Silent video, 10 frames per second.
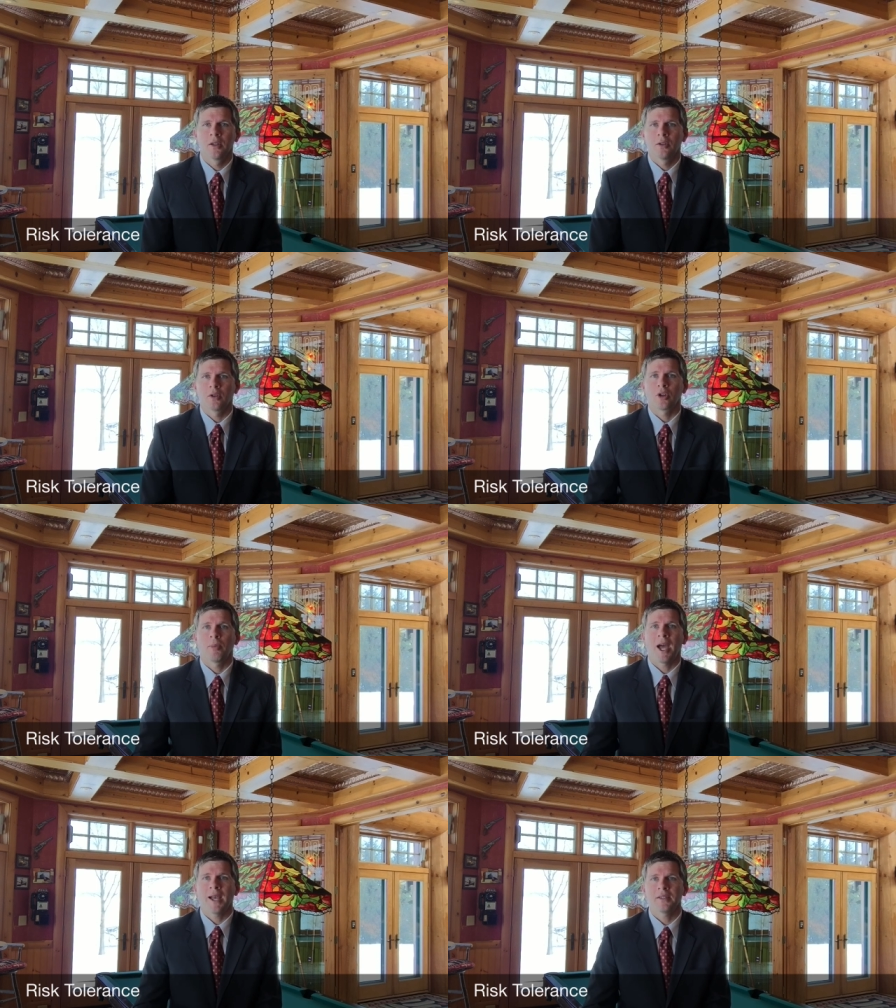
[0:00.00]
your
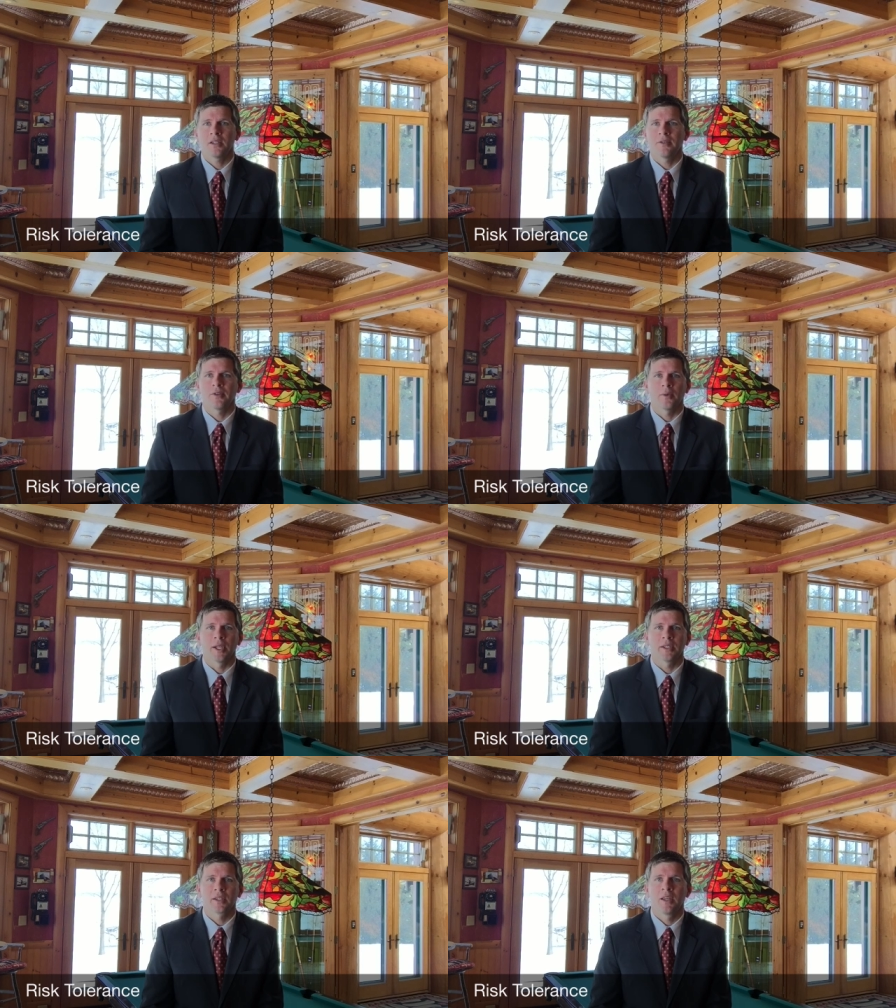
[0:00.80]
capacity for
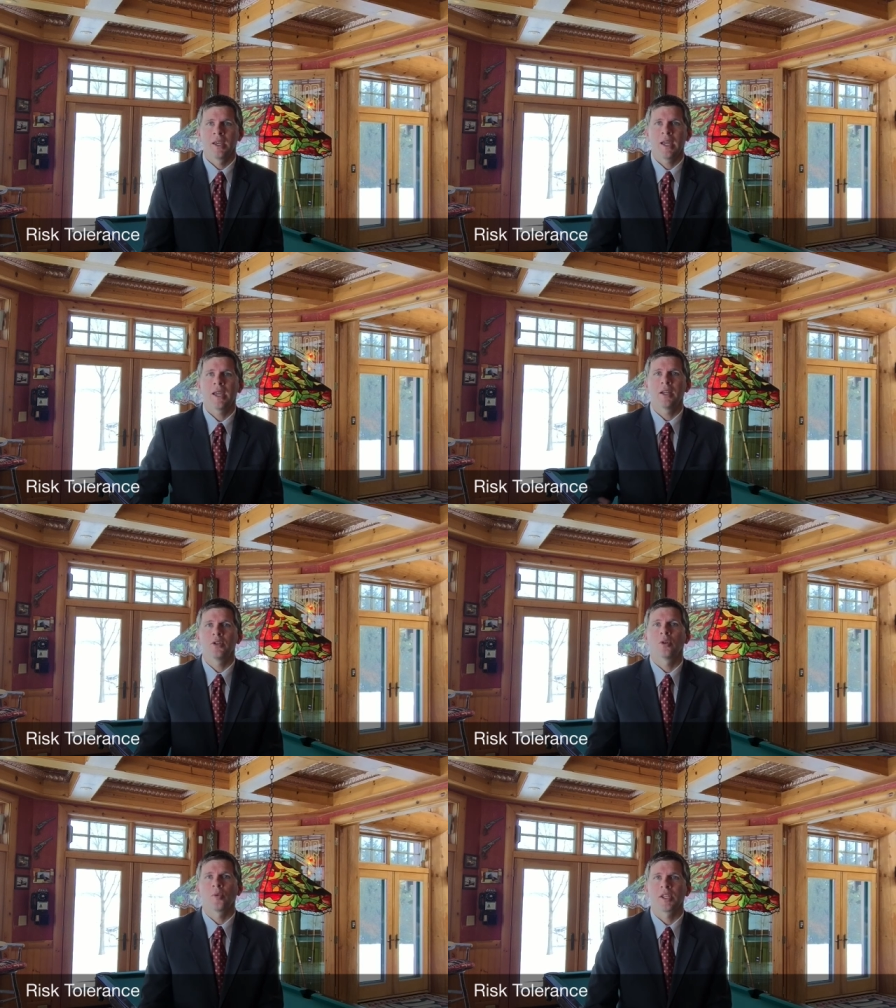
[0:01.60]
risk, and
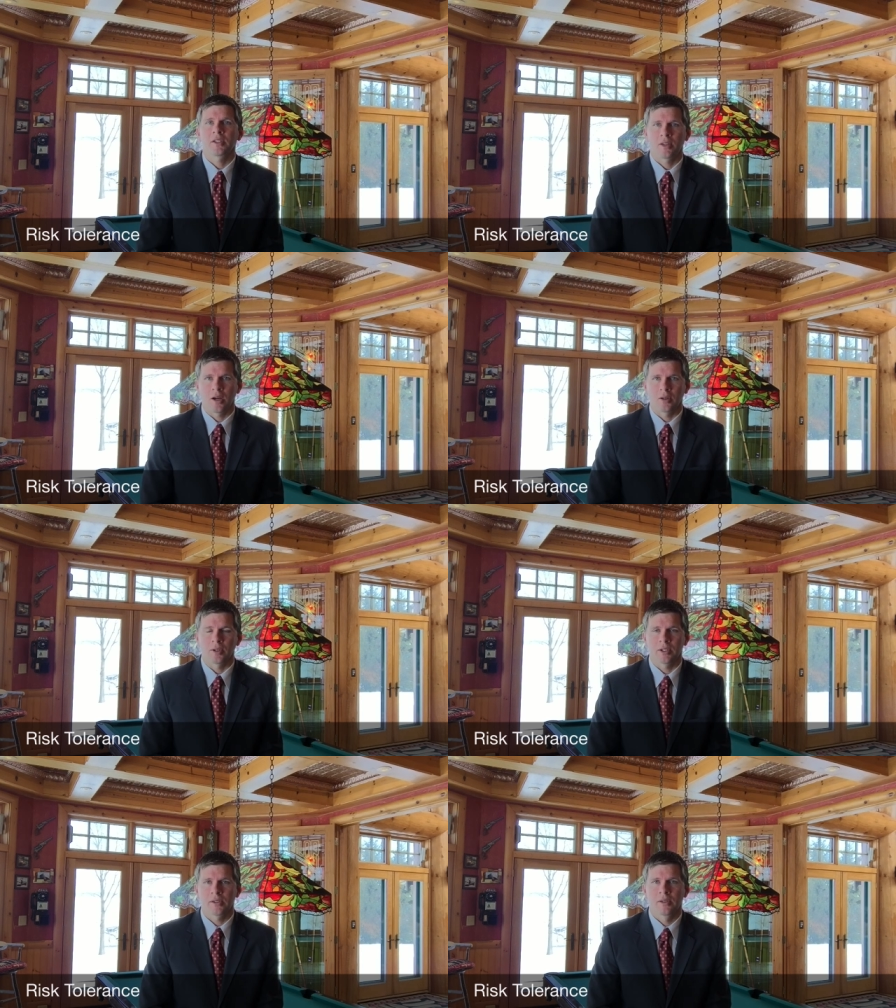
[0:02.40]
your risk
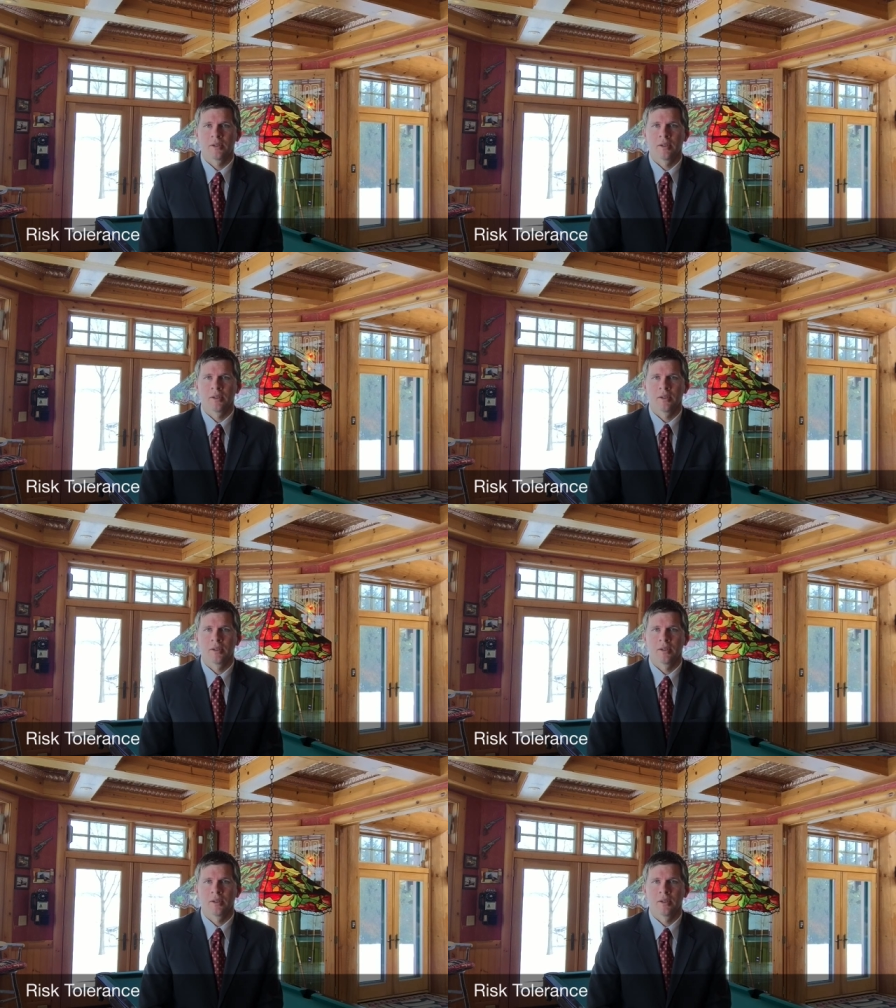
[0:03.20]
tolerance.